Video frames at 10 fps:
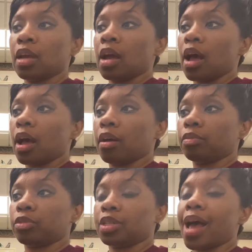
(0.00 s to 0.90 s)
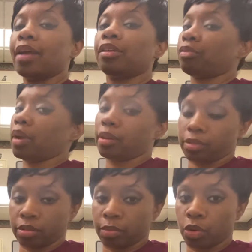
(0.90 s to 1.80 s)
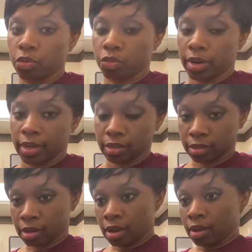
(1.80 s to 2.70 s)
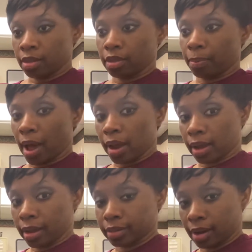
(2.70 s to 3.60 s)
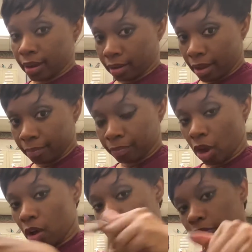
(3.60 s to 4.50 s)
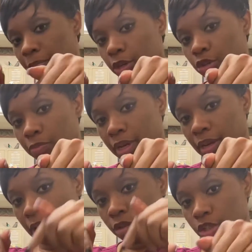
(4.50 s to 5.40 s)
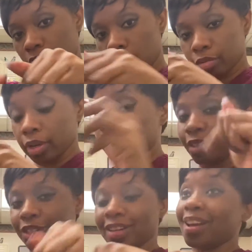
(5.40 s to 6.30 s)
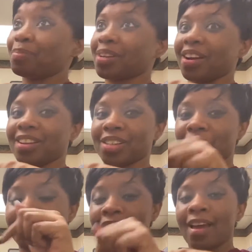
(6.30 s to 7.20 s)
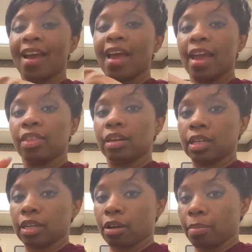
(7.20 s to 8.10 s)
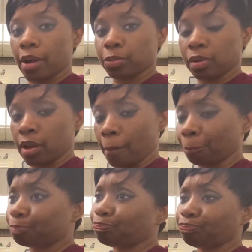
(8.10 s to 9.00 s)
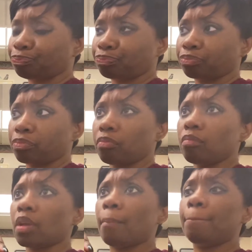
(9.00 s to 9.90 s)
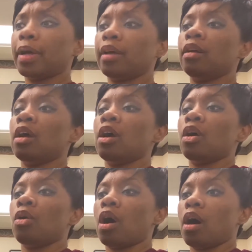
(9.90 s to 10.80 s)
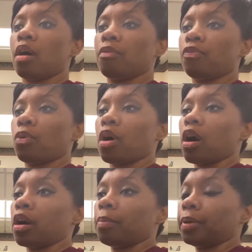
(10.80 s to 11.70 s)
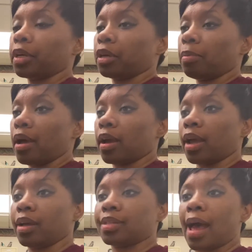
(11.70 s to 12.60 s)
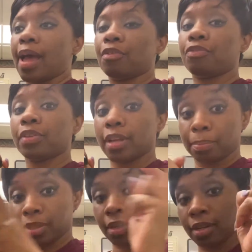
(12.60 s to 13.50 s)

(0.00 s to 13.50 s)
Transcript: Tanya Ransom, who runs the podcast Nightlight. All her information will be in the show note, in the show notes, in the detail box below. But for her particular podcast, I flipped